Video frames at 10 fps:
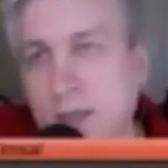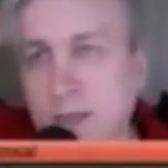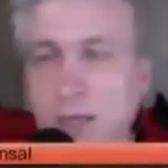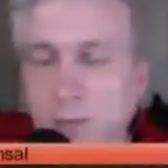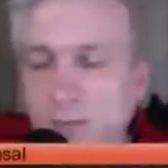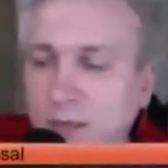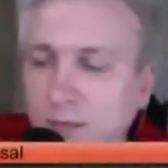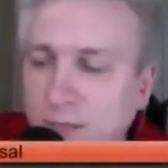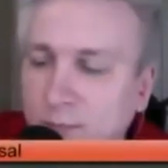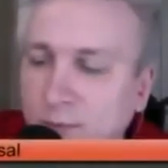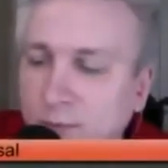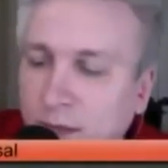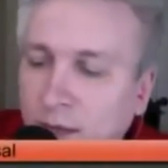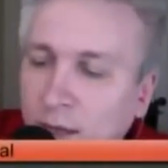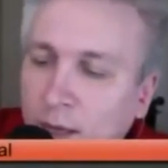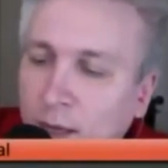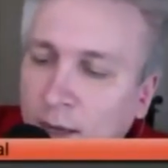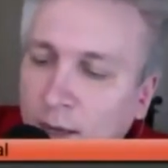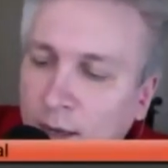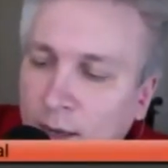and it comes down separately.
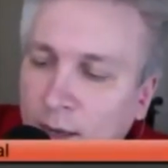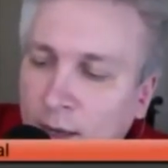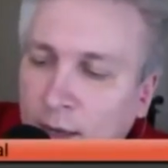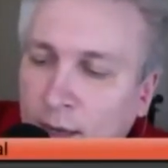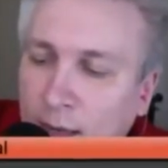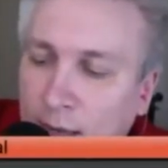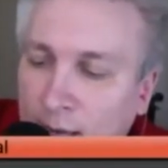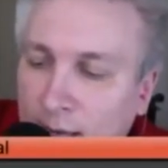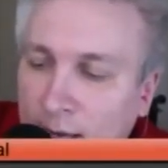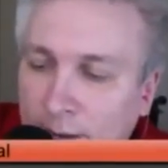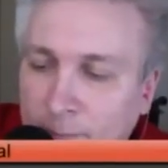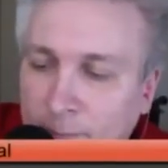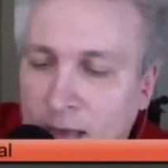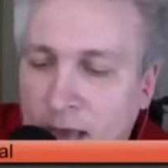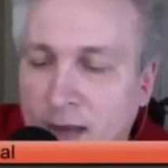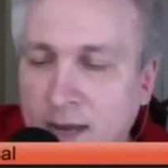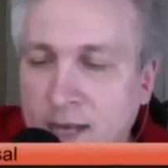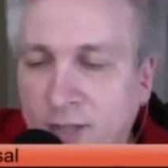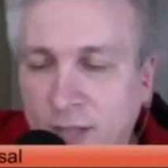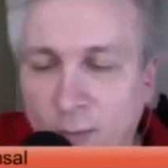On
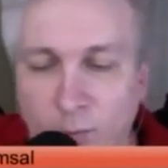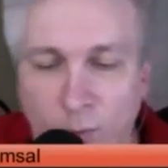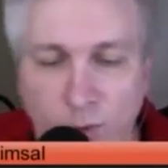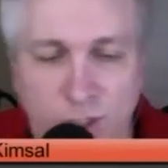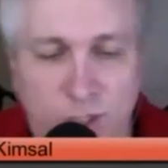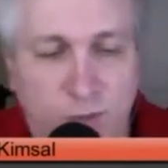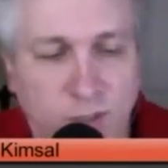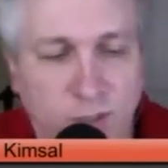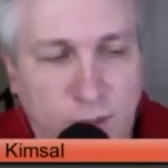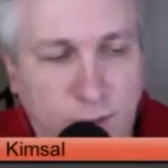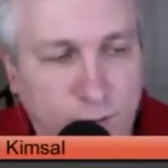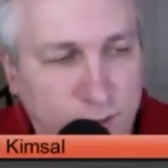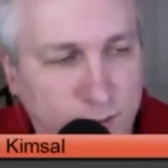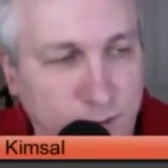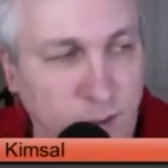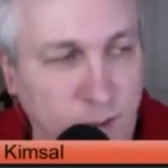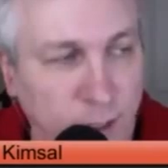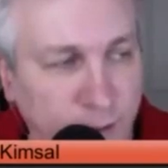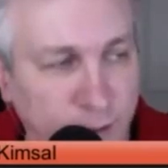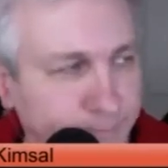a somewhat more serious note,
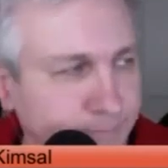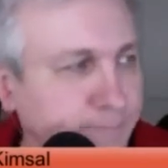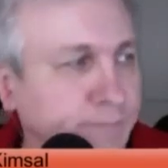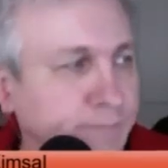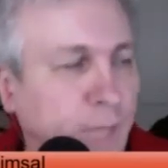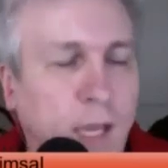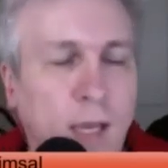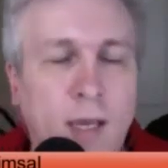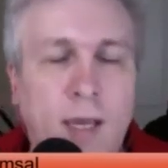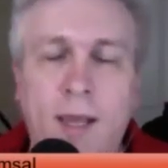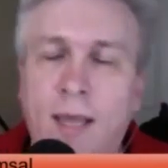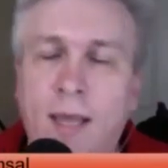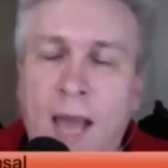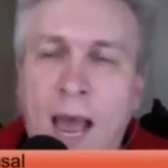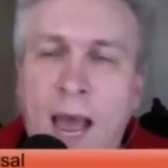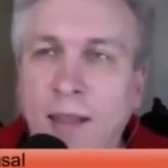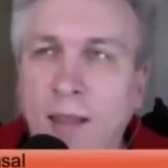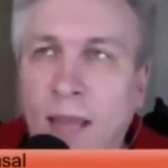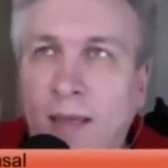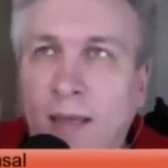I
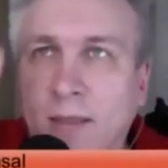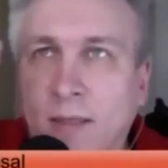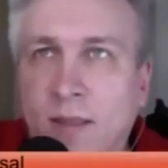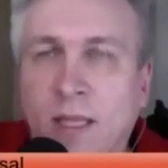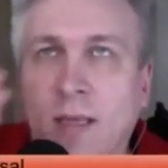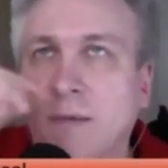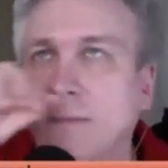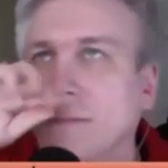like to think